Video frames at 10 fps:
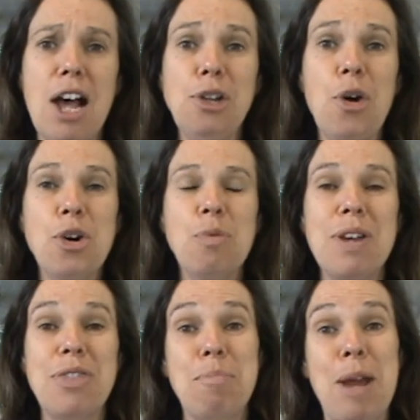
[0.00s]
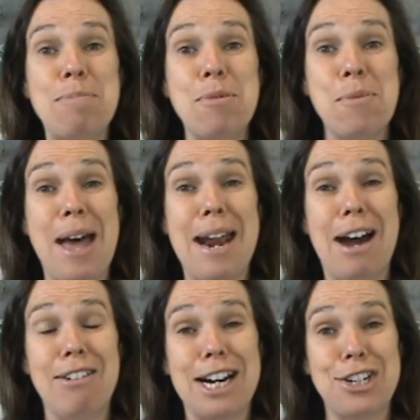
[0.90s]
along with the people that
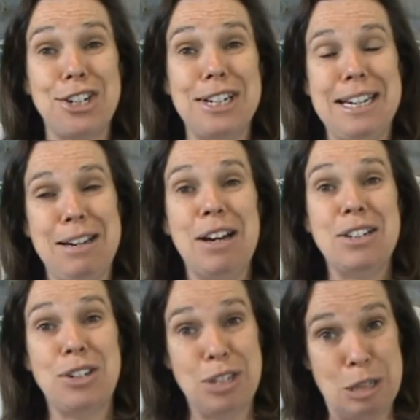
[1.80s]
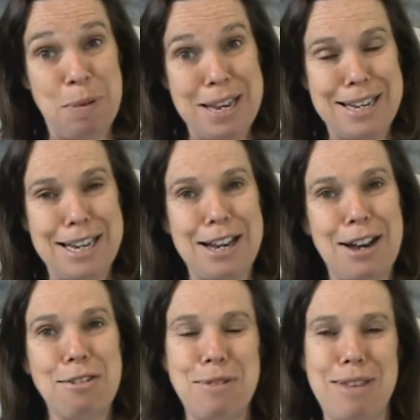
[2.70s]
are actually speaking
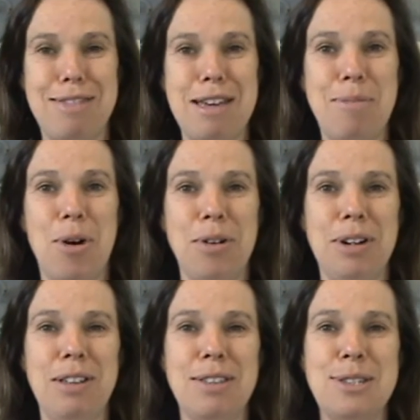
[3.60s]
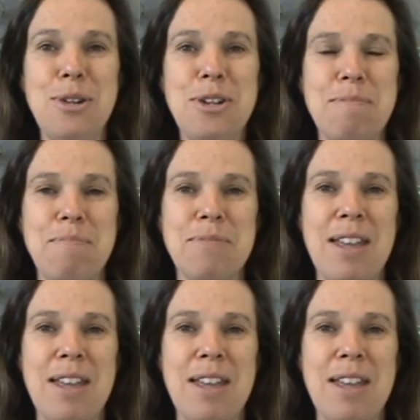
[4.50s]
with them on the Zoom.